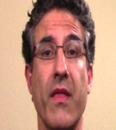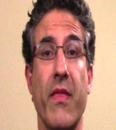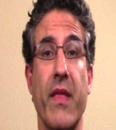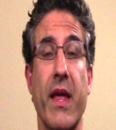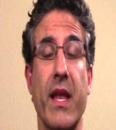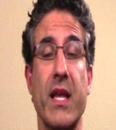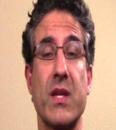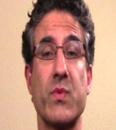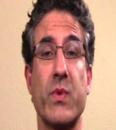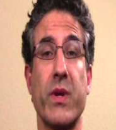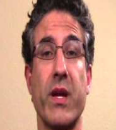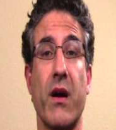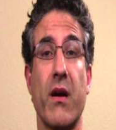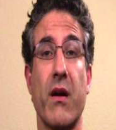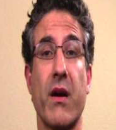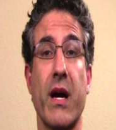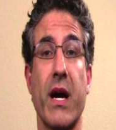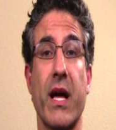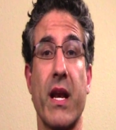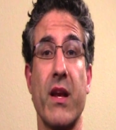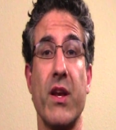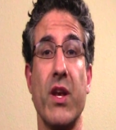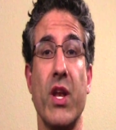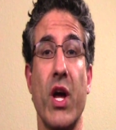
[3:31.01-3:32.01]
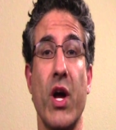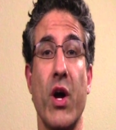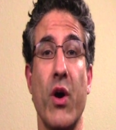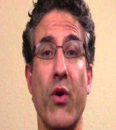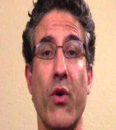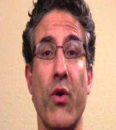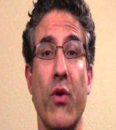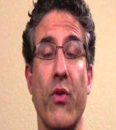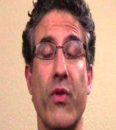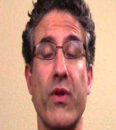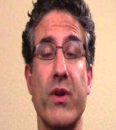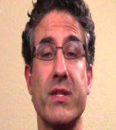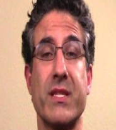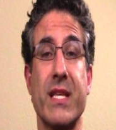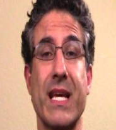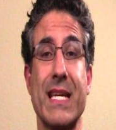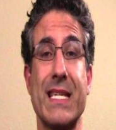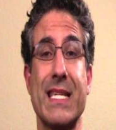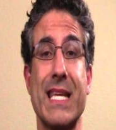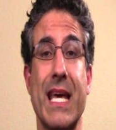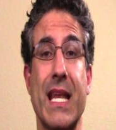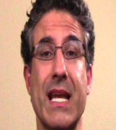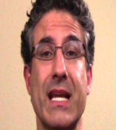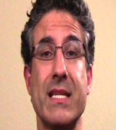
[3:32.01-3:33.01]
That is, we all kind of know there's
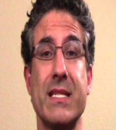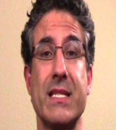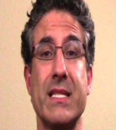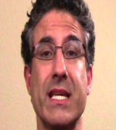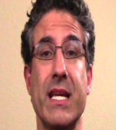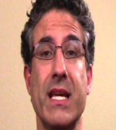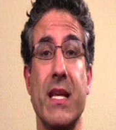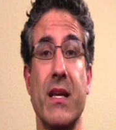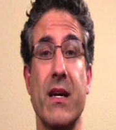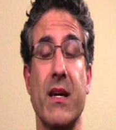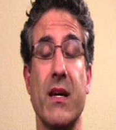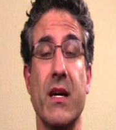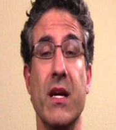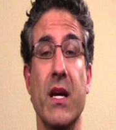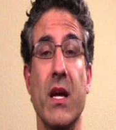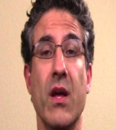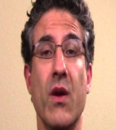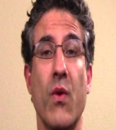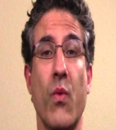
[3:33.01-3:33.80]
that tendency to